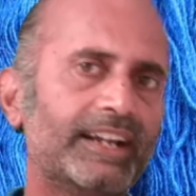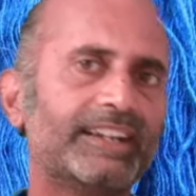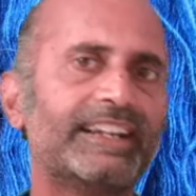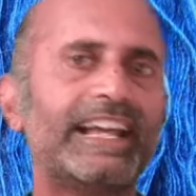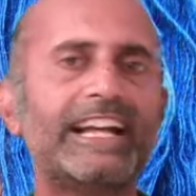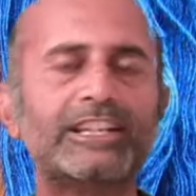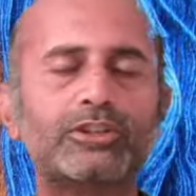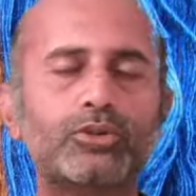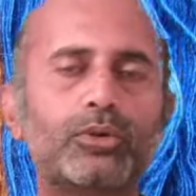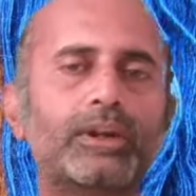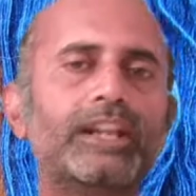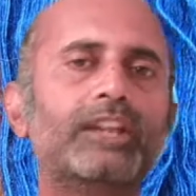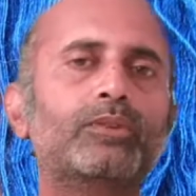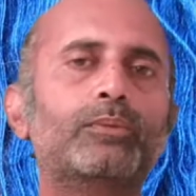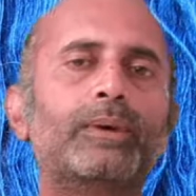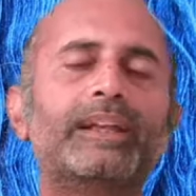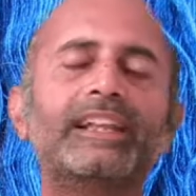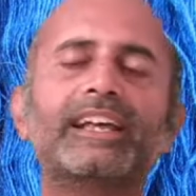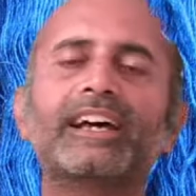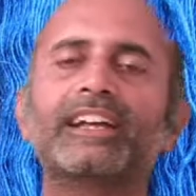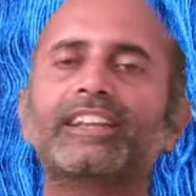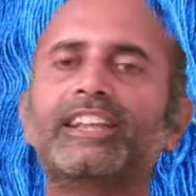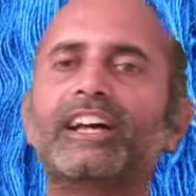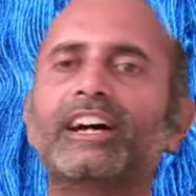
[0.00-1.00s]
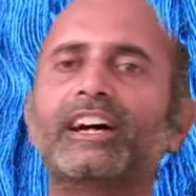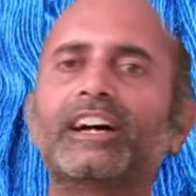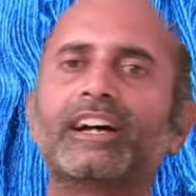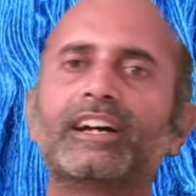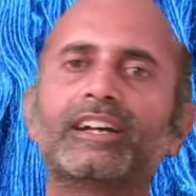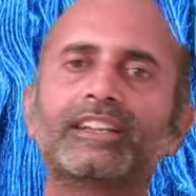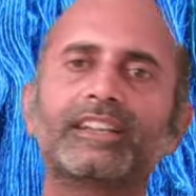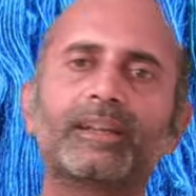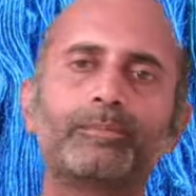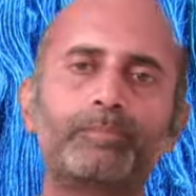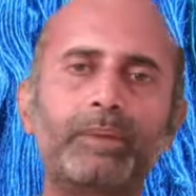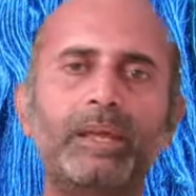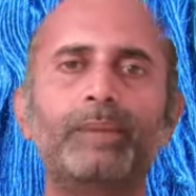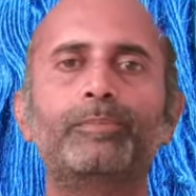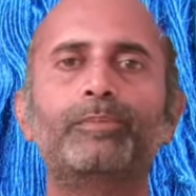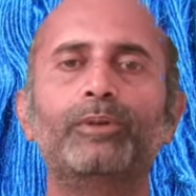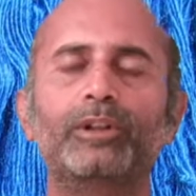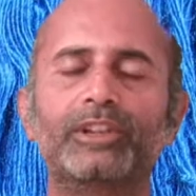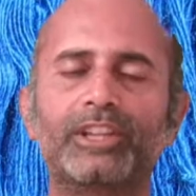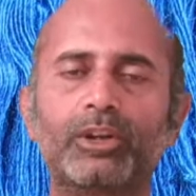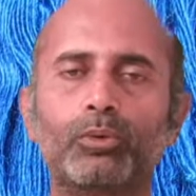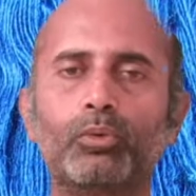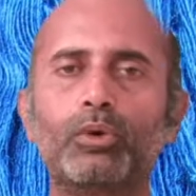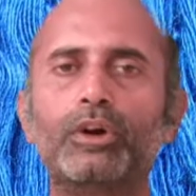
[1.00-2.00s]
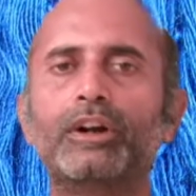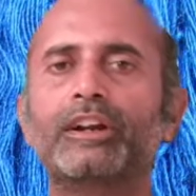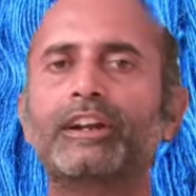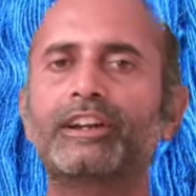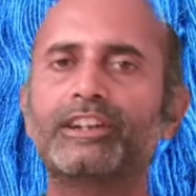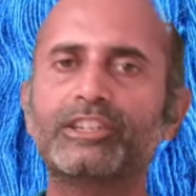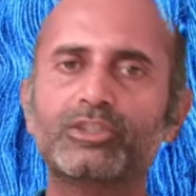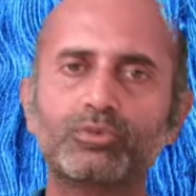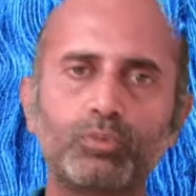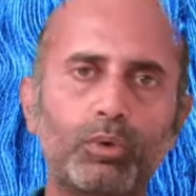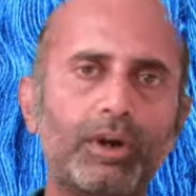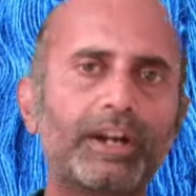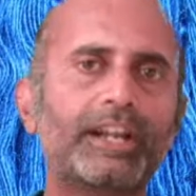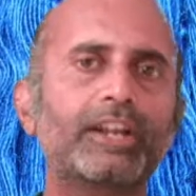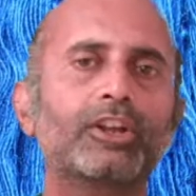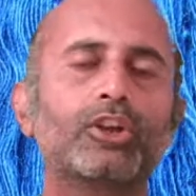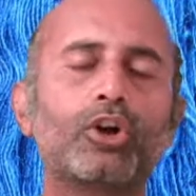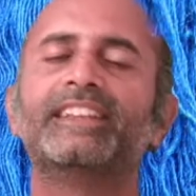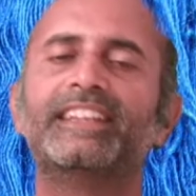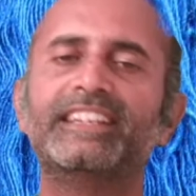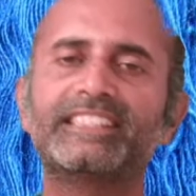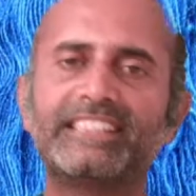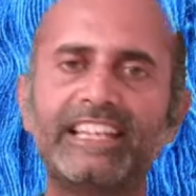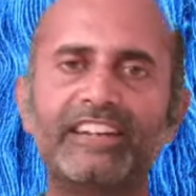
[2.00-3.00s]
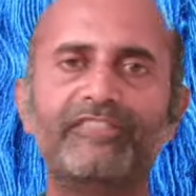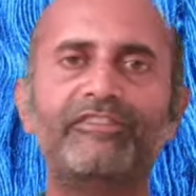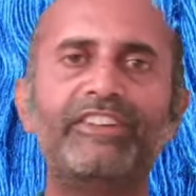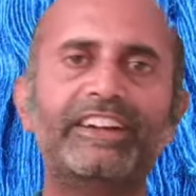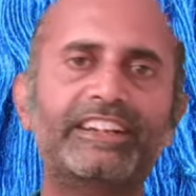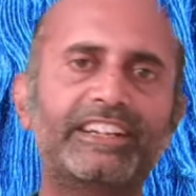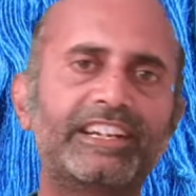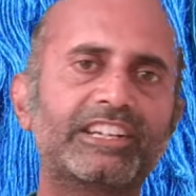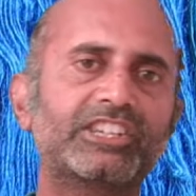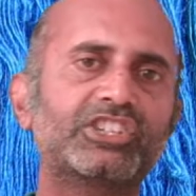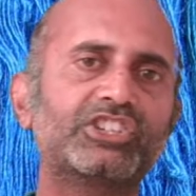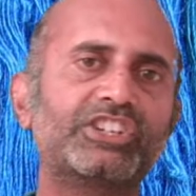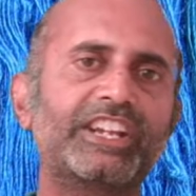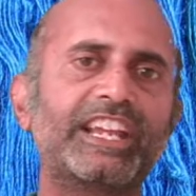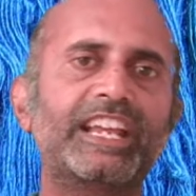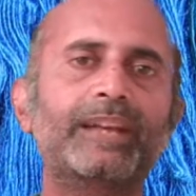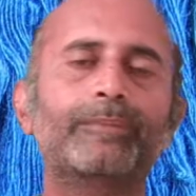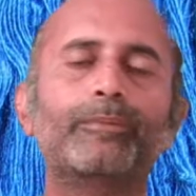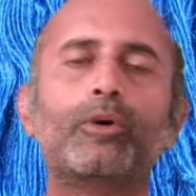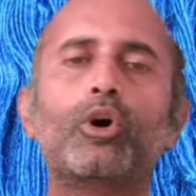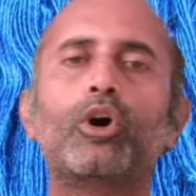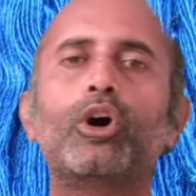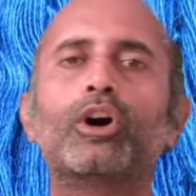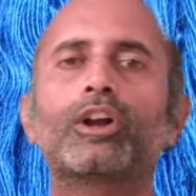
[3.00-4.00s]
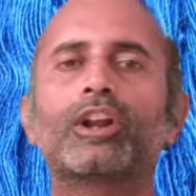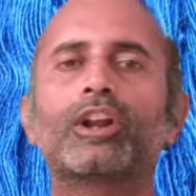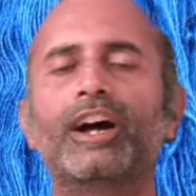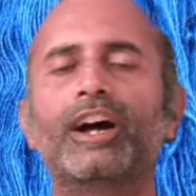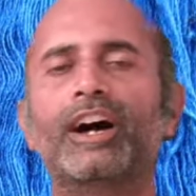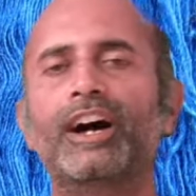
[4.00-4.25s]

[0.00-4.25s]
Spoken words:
Naturally, when the workers working on these infected sheep or